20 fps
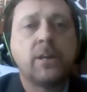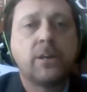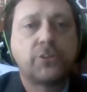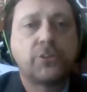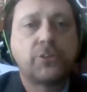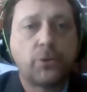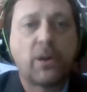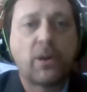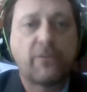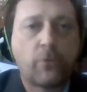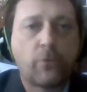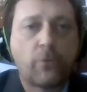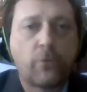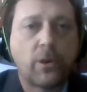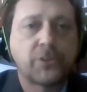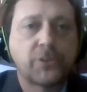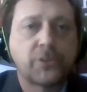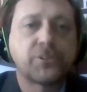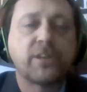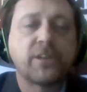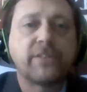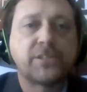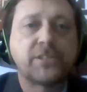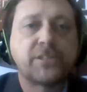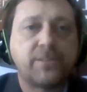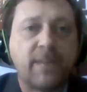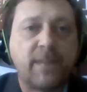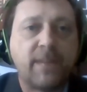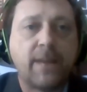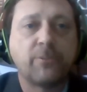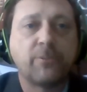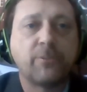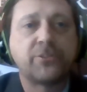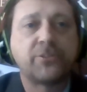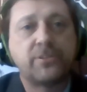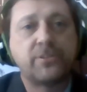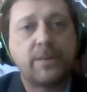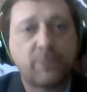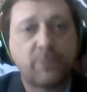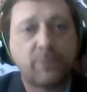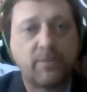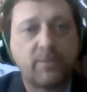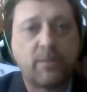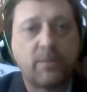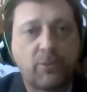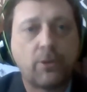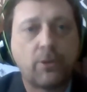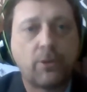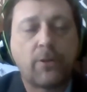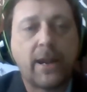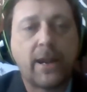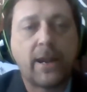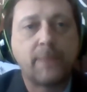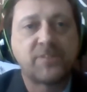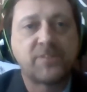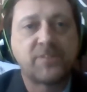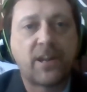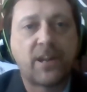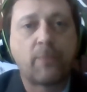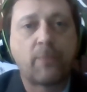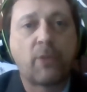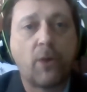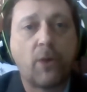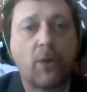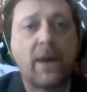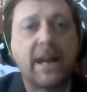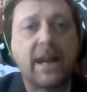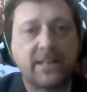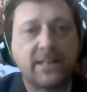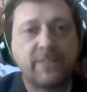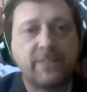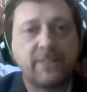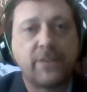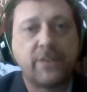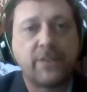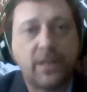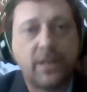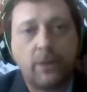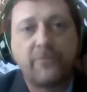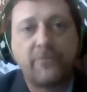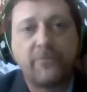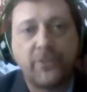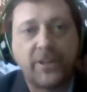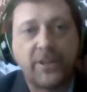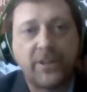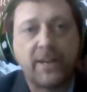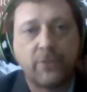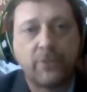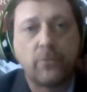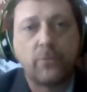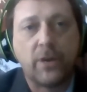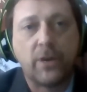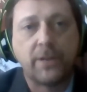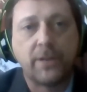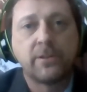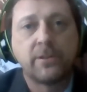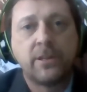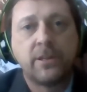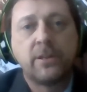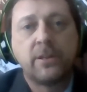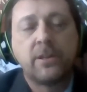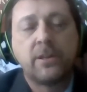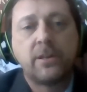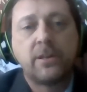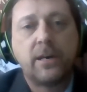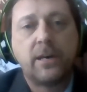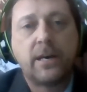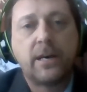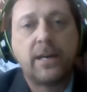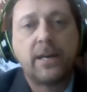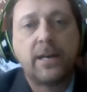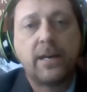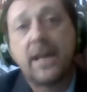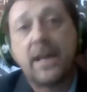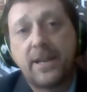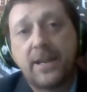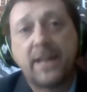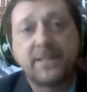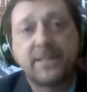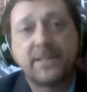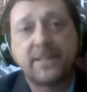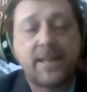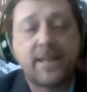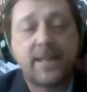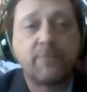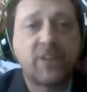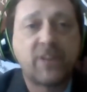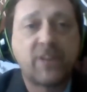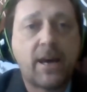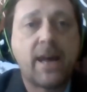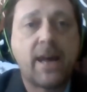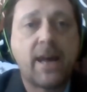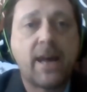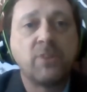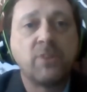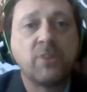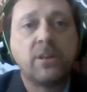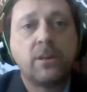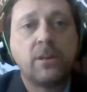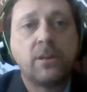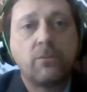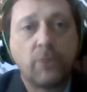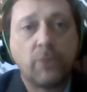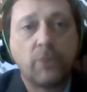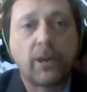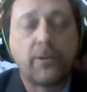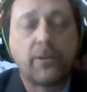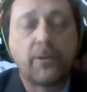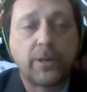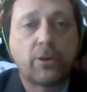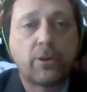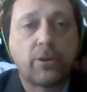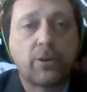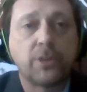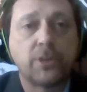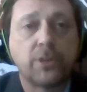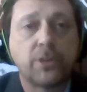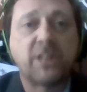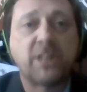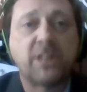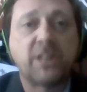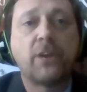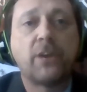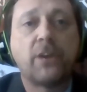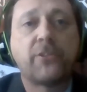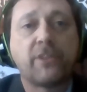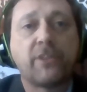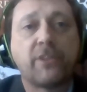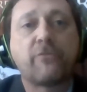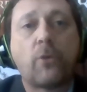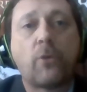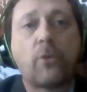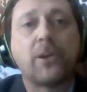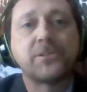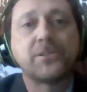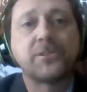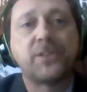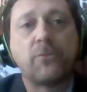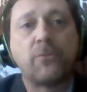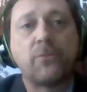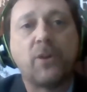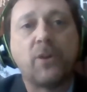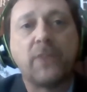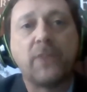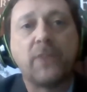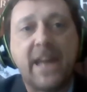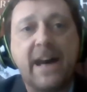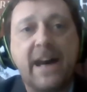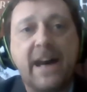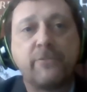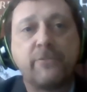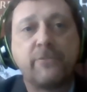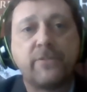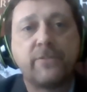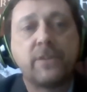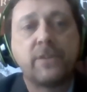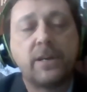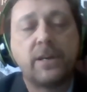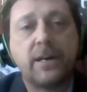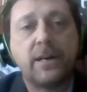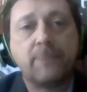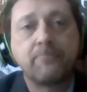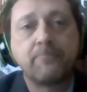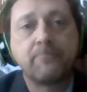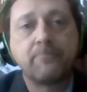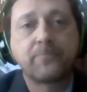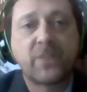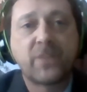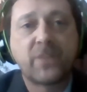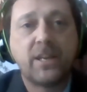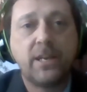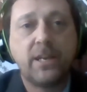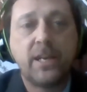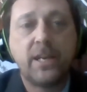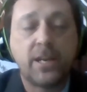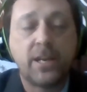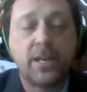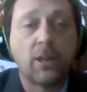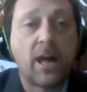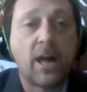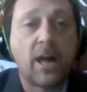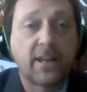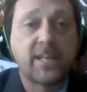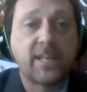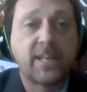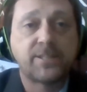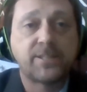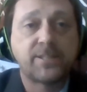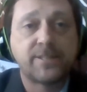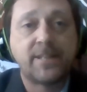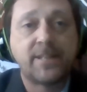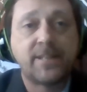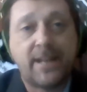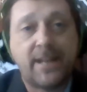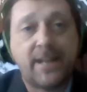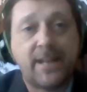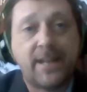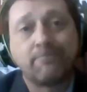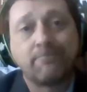to our Forest Service to be able to implement programs that are proactive and helpful to everyone. Uh, and at the same time, we're going to encourage much healthier forests than what we have um, in a lot of cases today.